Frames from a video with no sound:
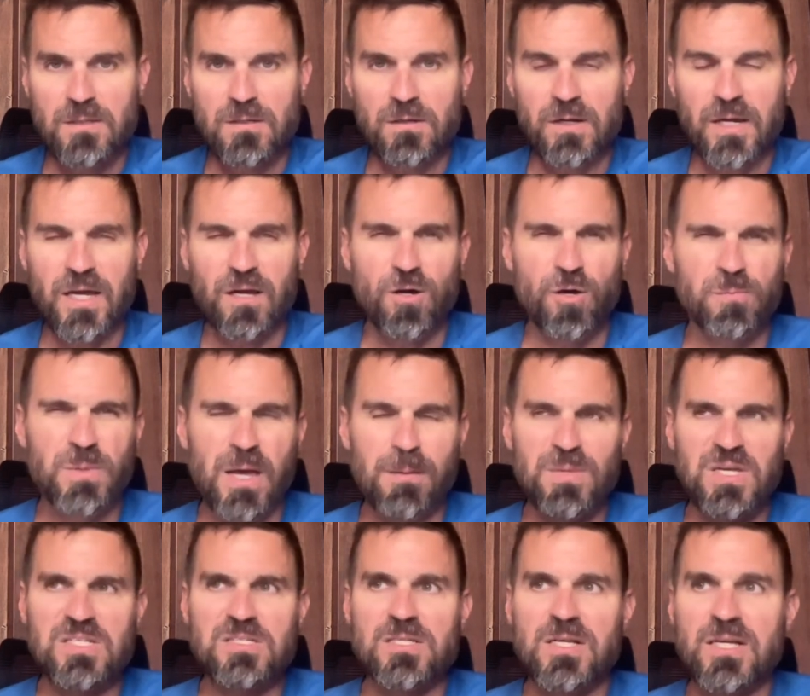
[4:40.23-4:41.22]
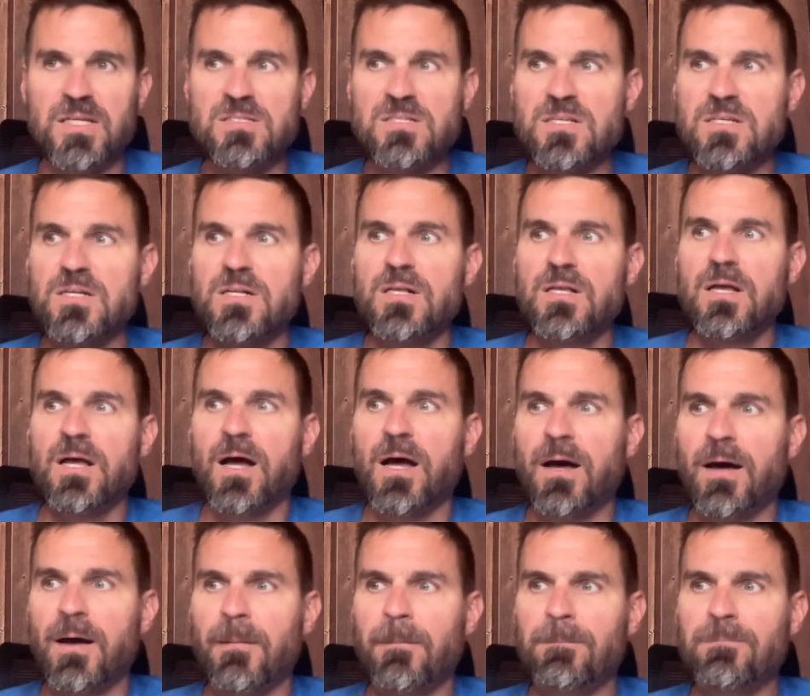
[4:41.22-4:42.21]
Okay, I hope that makes sense.
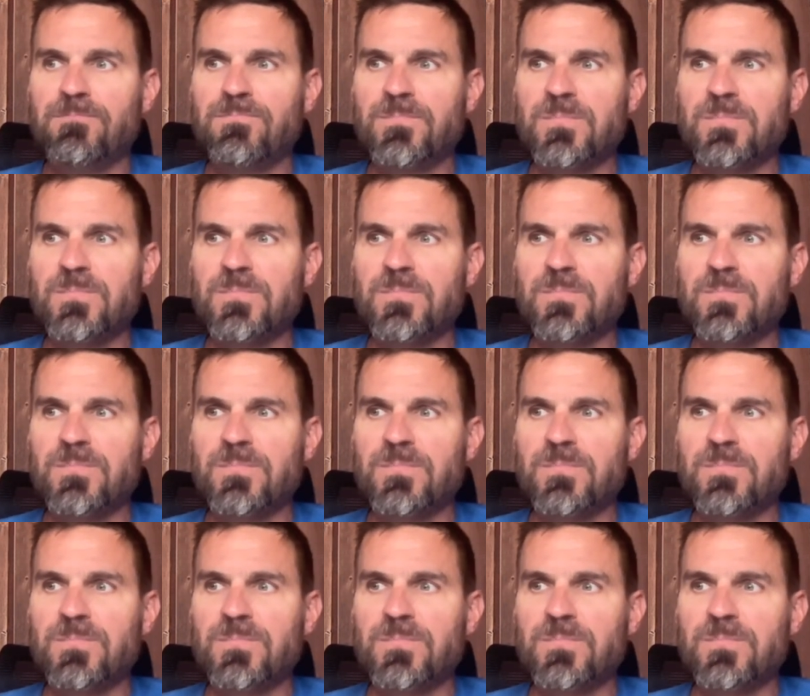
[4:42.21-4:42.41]
Um,